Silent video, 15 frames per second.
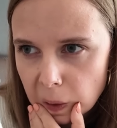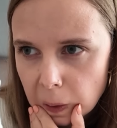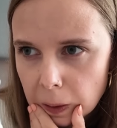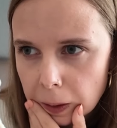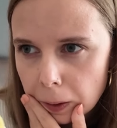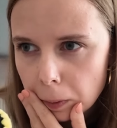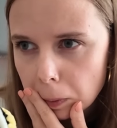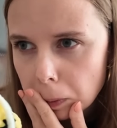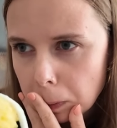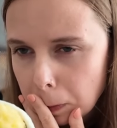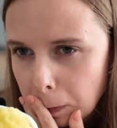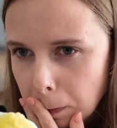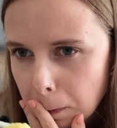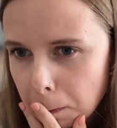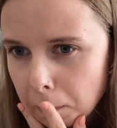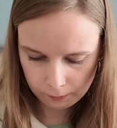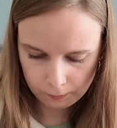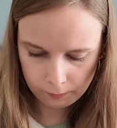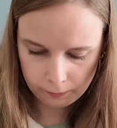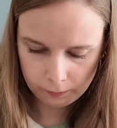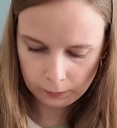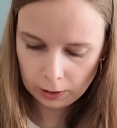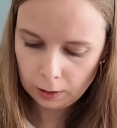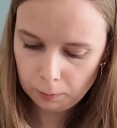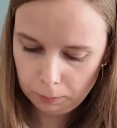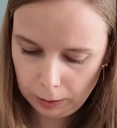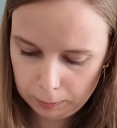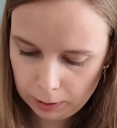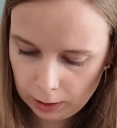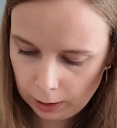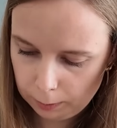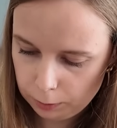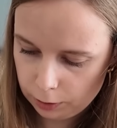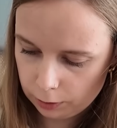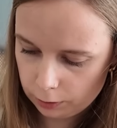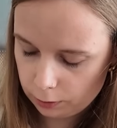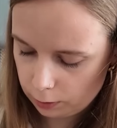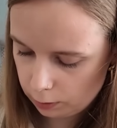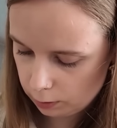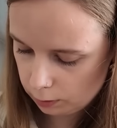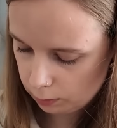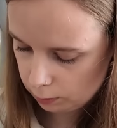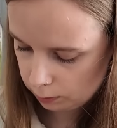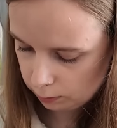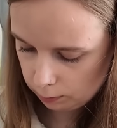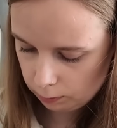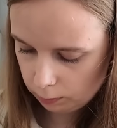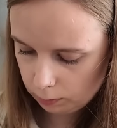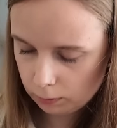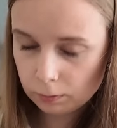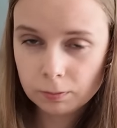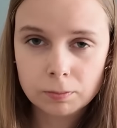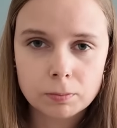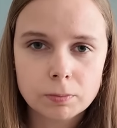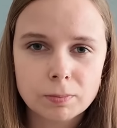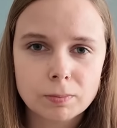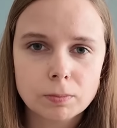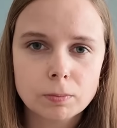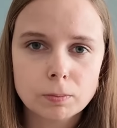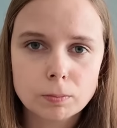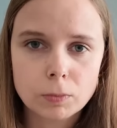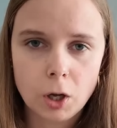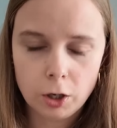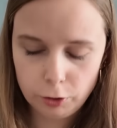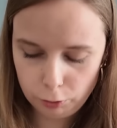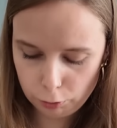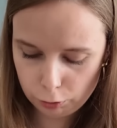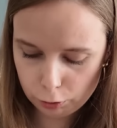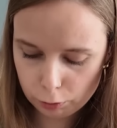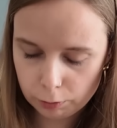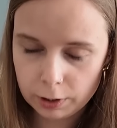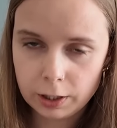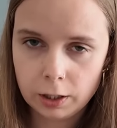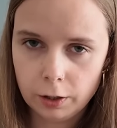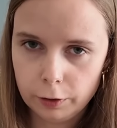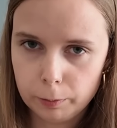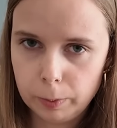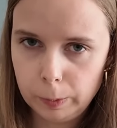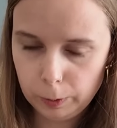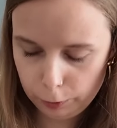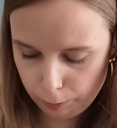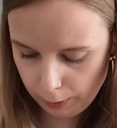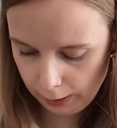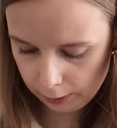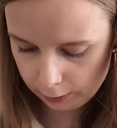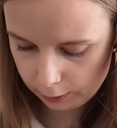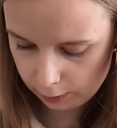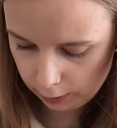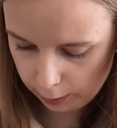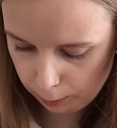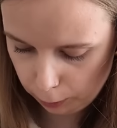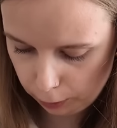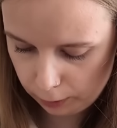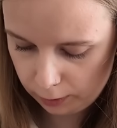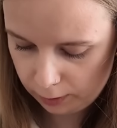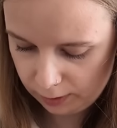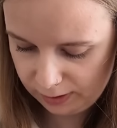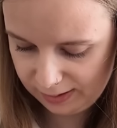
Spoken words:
Yeah. Maybe I'm just not used to reading other people's patterns anymore.